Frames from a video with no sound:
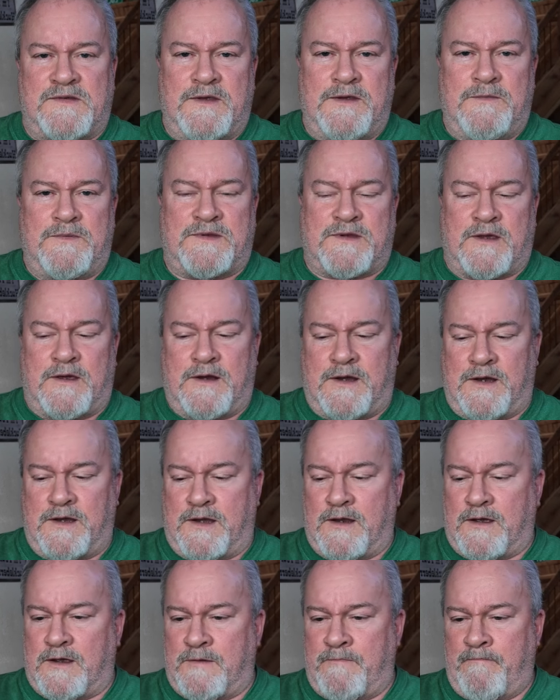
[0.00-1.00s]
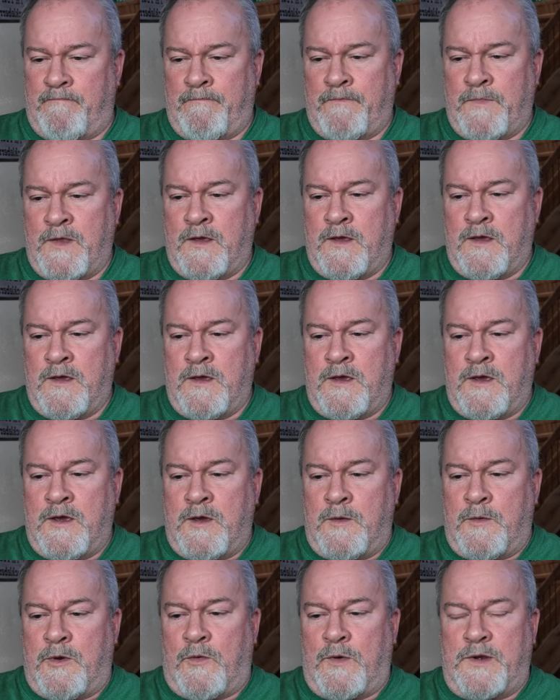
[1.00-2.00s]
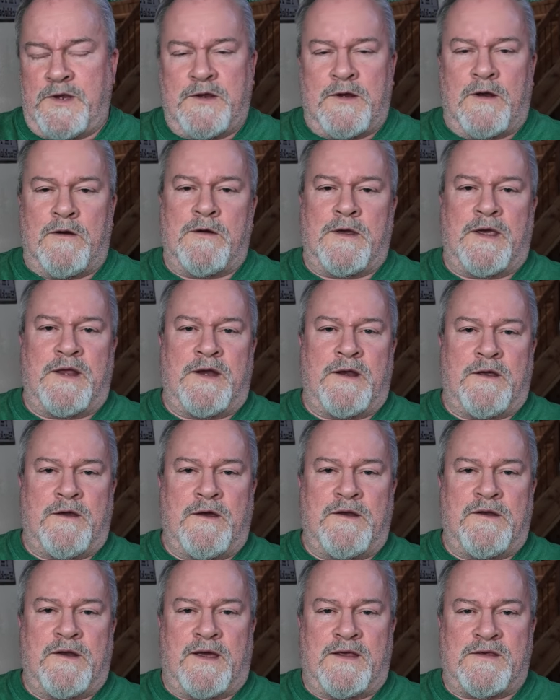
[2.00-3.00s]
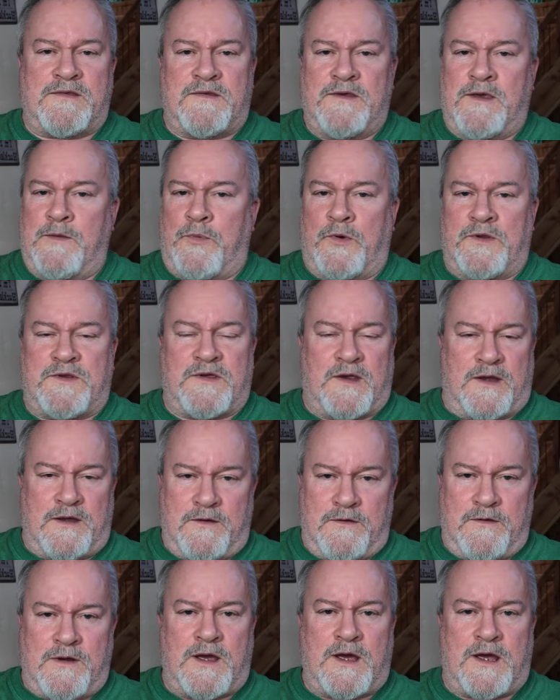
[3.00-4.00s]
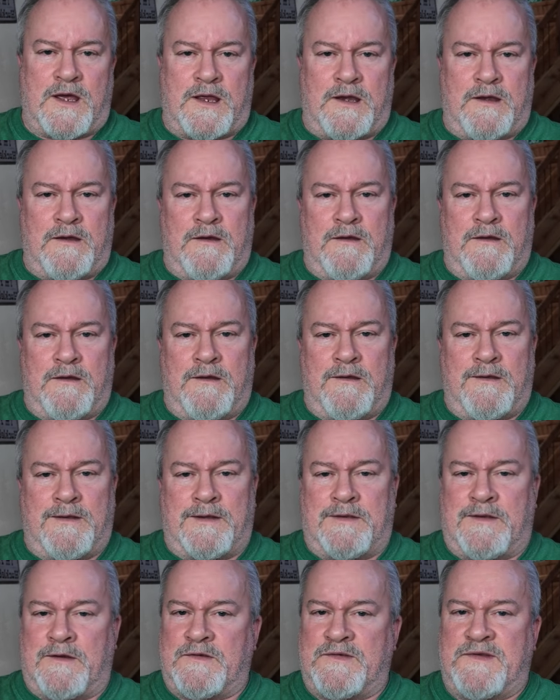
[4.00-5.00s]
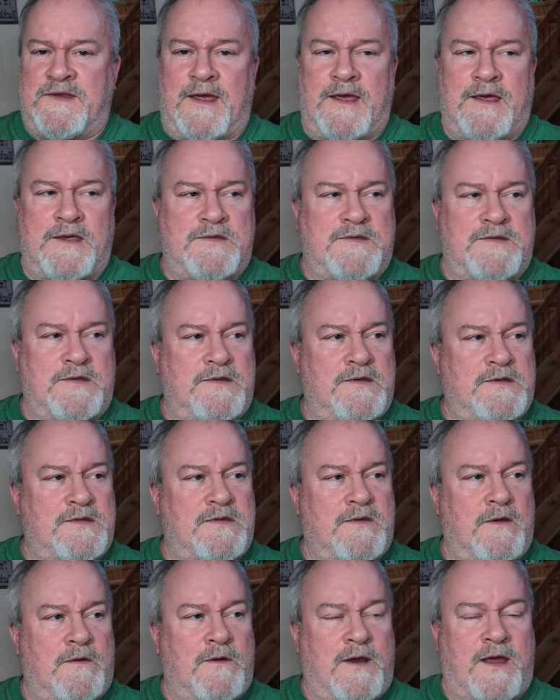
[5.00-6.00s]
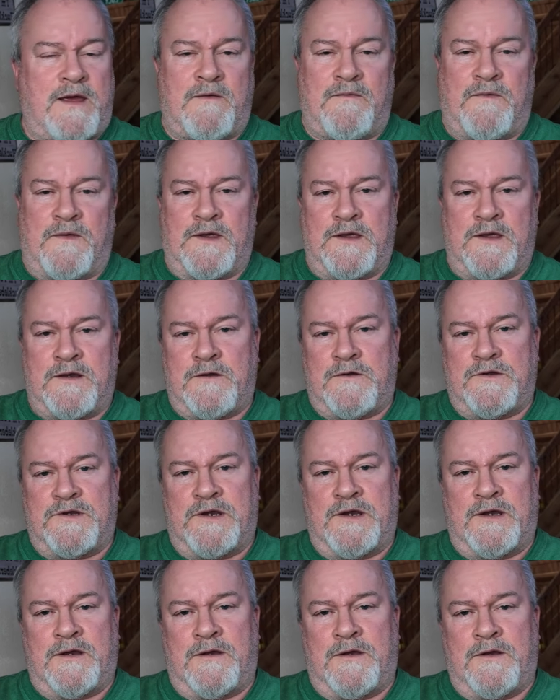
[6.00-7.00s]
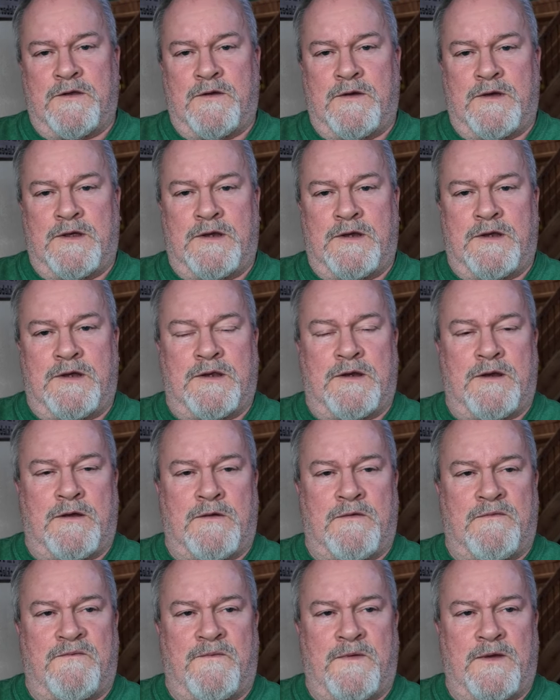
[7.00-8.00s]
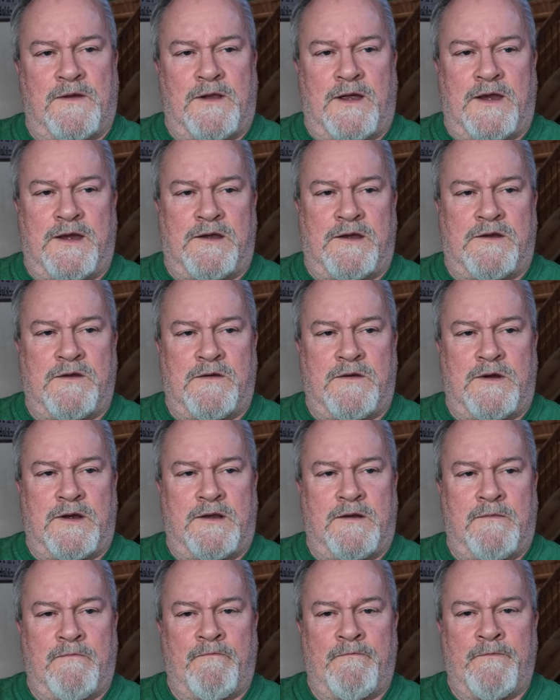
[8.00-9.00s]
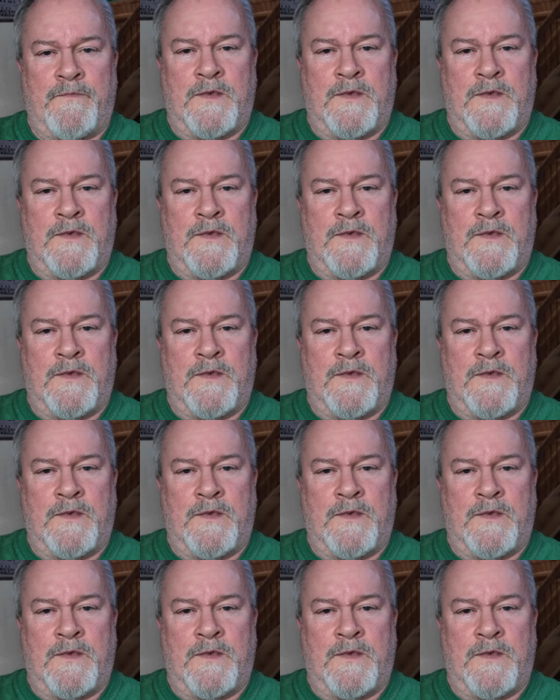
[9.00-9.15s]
sleep study done. But when you don't get a good night's sleep, which I do not, there's days you just don't have the energy to do it. You don't feel like doing it.